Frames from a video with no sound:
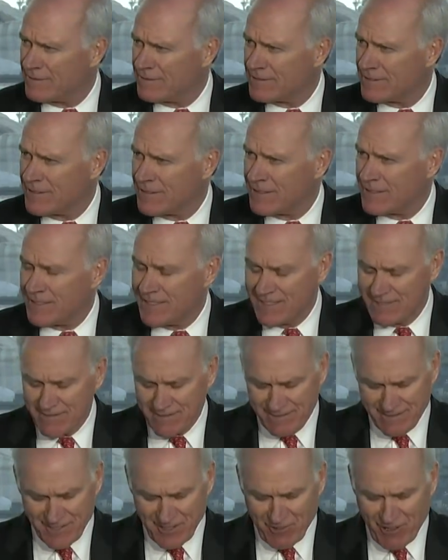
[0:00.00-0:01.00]
morning.
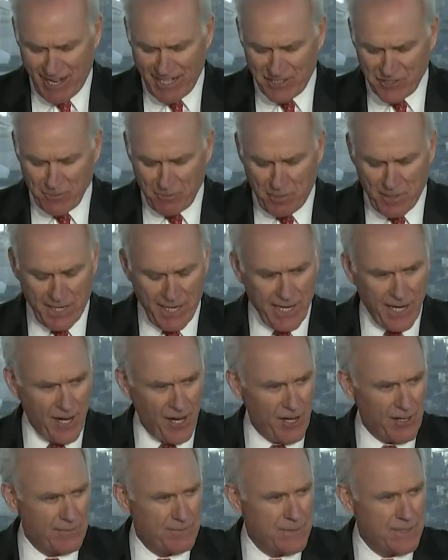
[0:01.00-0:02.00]
Great to be
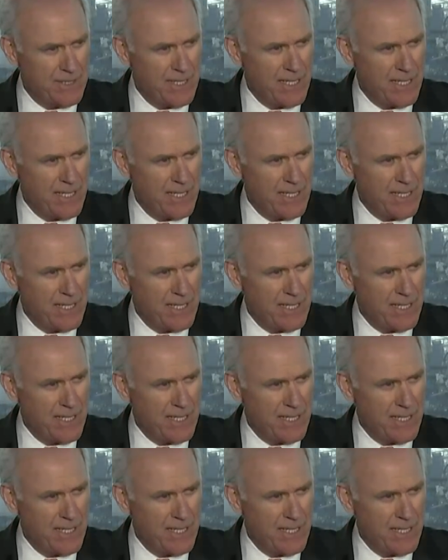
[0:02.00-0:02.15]
here.